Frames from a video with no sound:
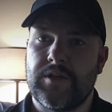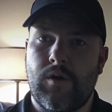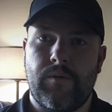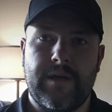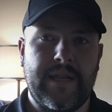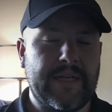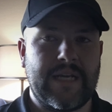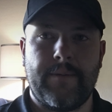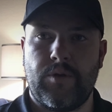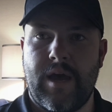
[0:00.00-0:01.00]
So
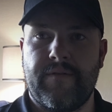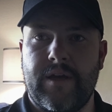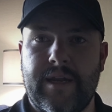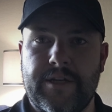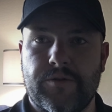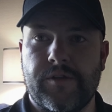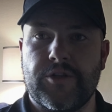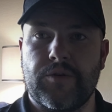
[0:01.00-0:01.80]
anytime you have a head injury,